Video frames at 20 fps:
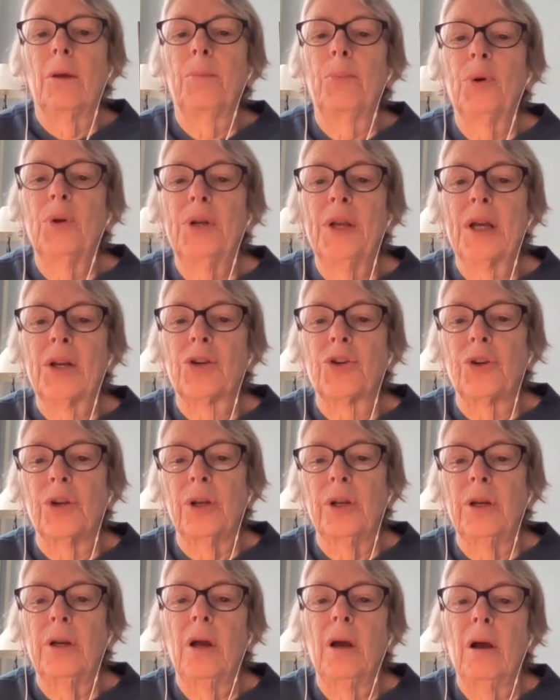the
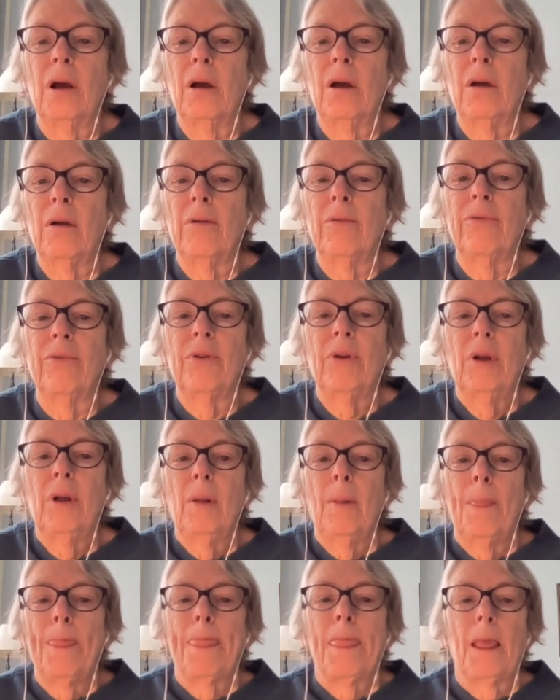prediction of
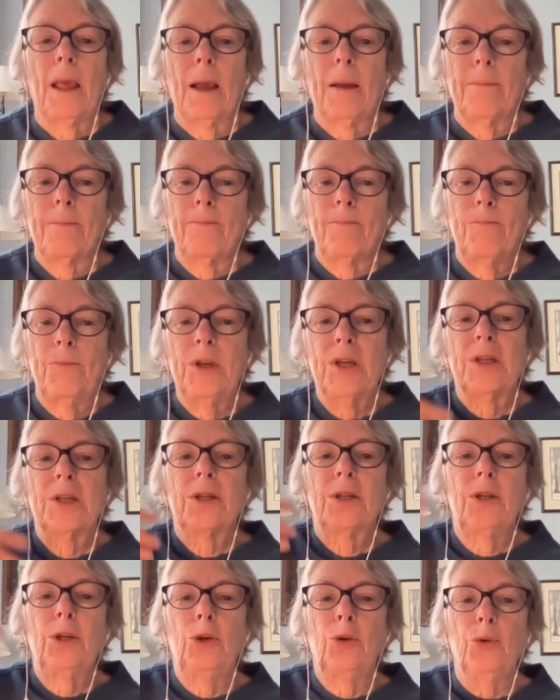
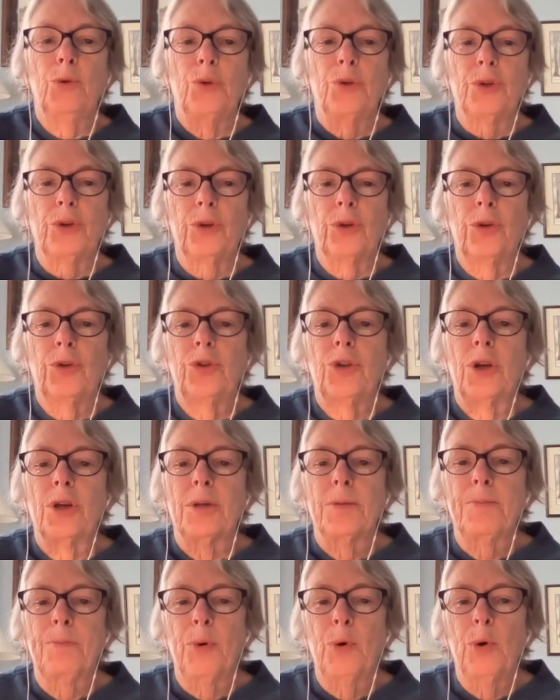this user
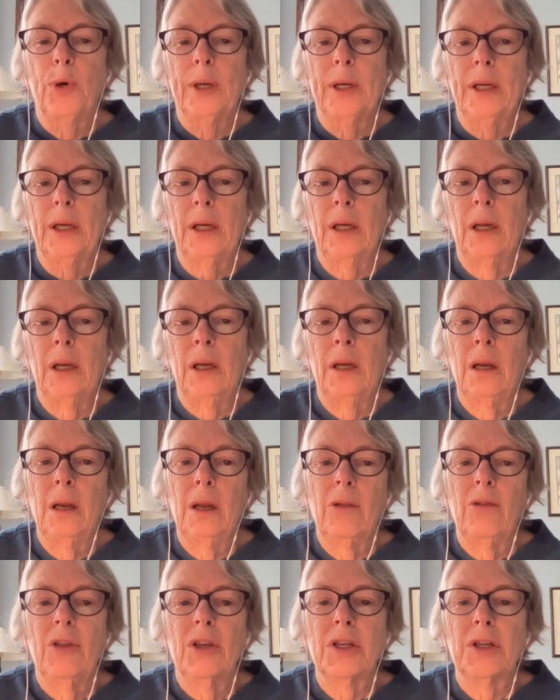just put in
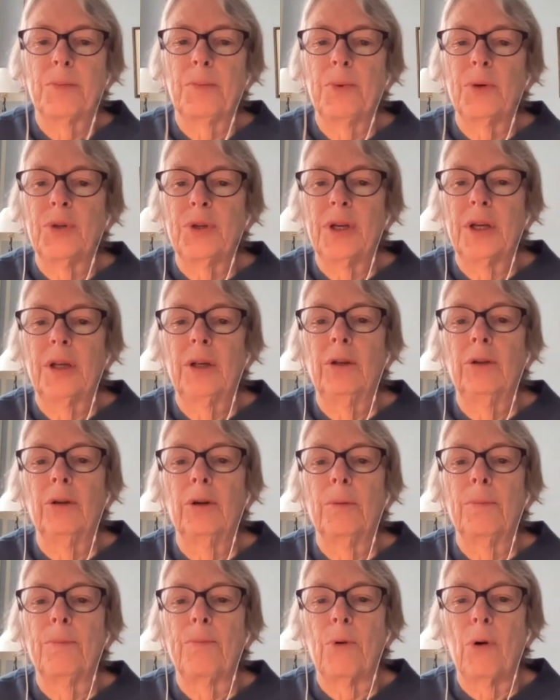this
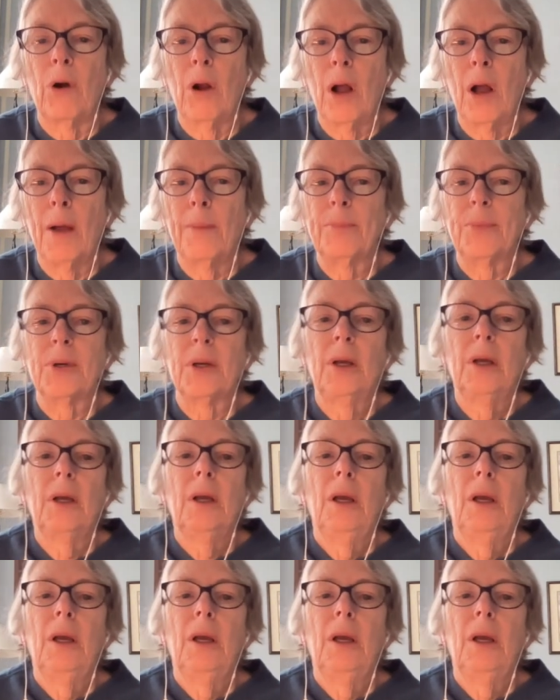particular prompt.